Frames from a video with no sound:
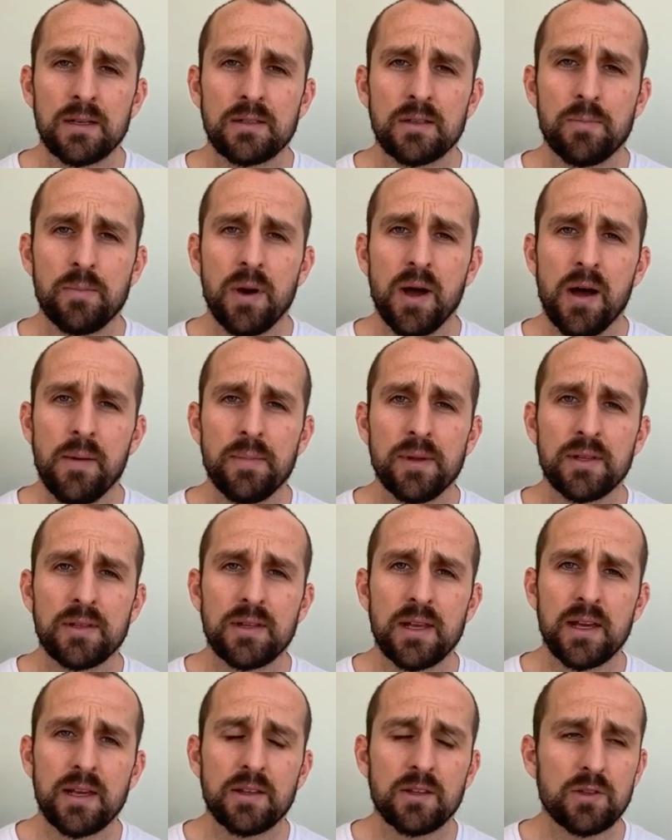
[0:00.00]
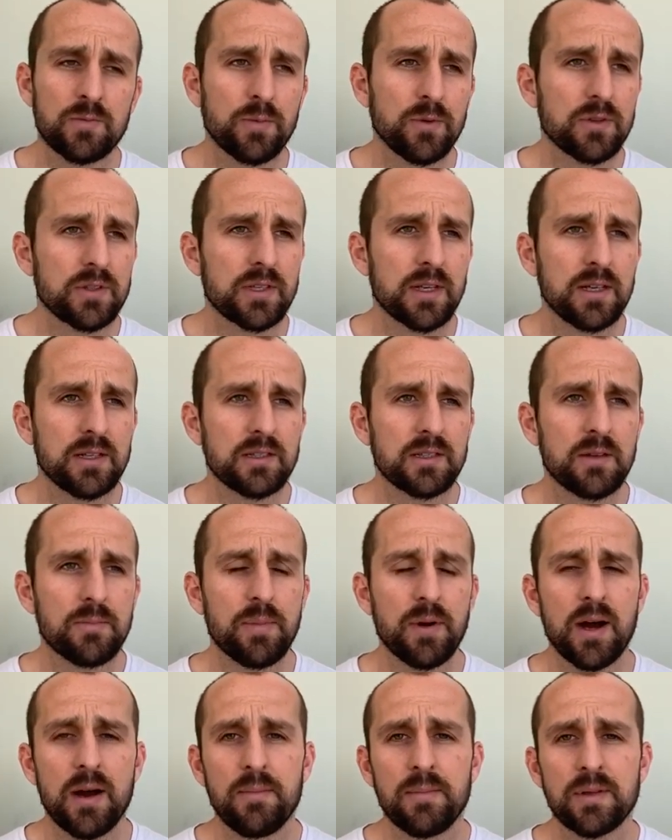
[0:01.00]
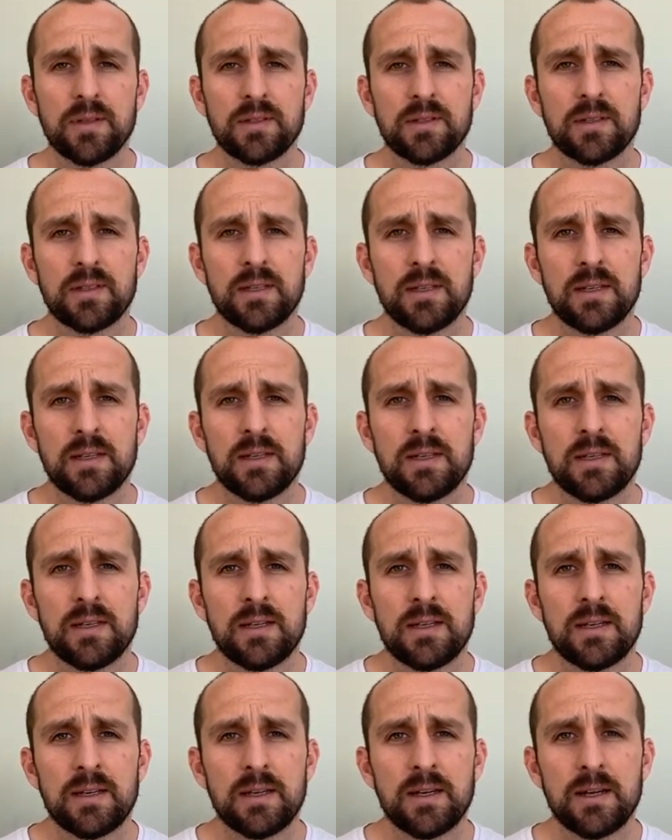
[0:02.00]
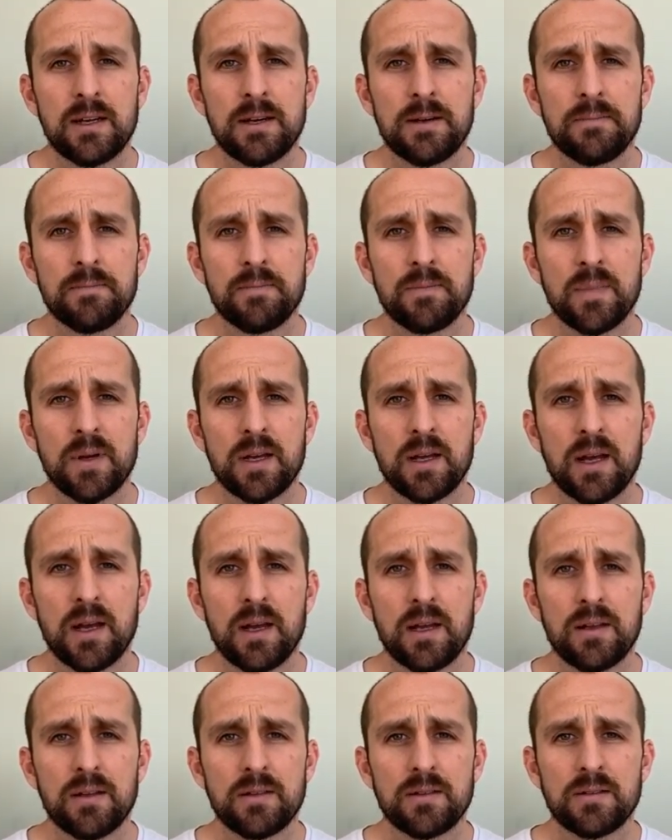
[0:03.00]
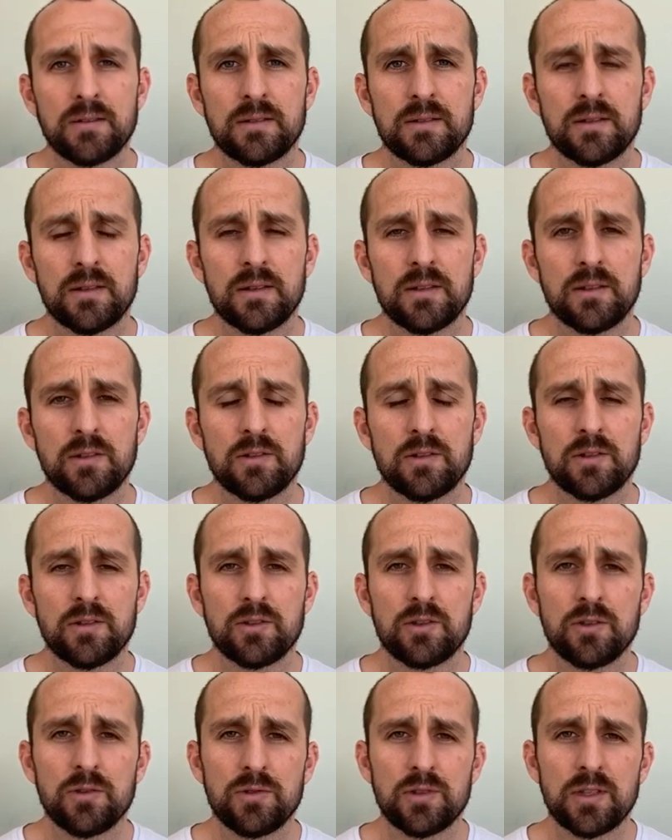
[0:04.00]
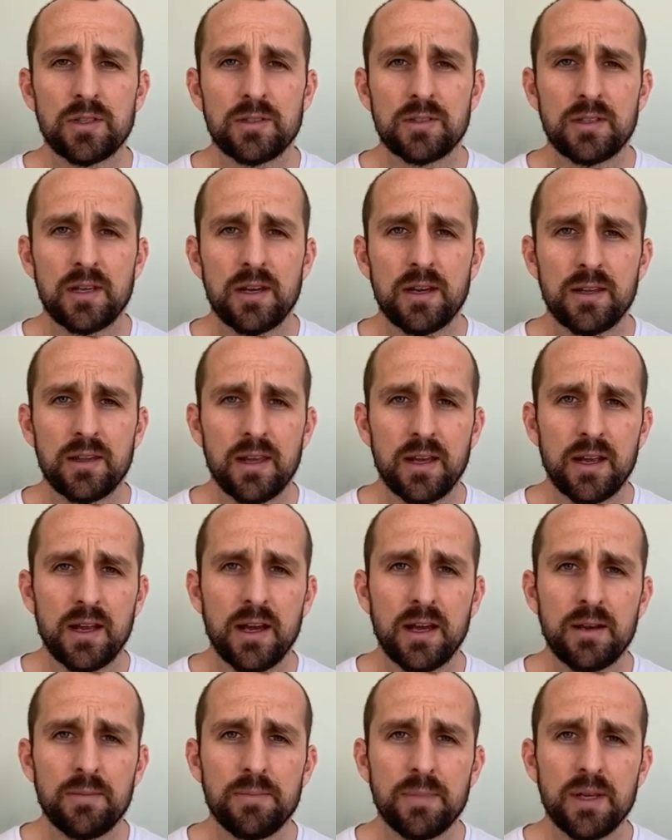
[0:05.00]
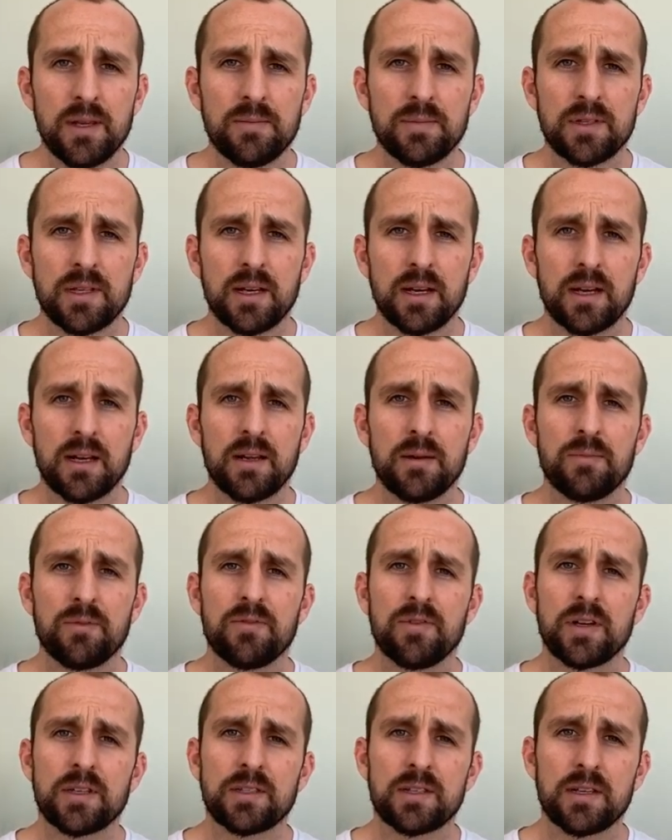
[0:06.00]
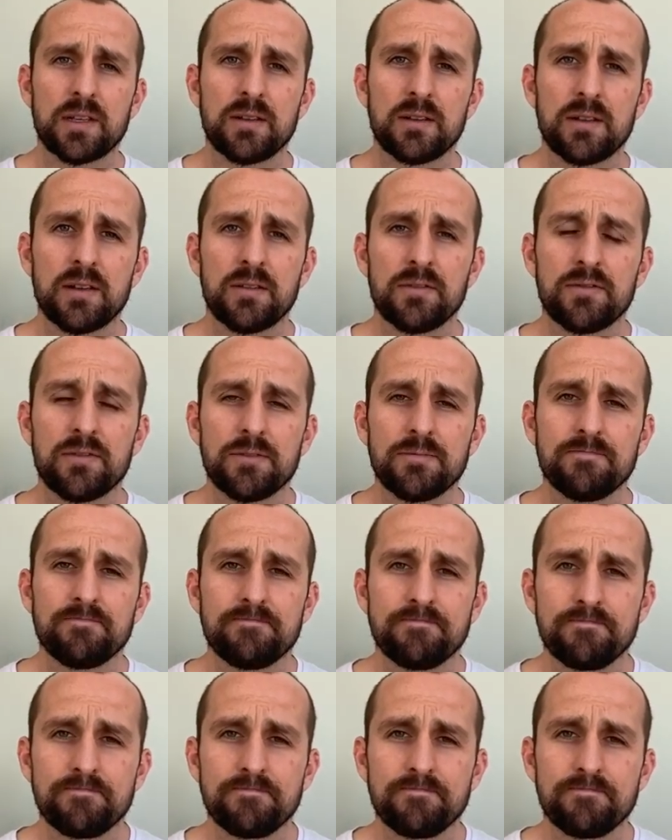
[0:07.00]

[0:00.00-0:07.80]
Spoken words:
department there, the sports science department, and the tutors that guided me, in particular Professor Kilduff.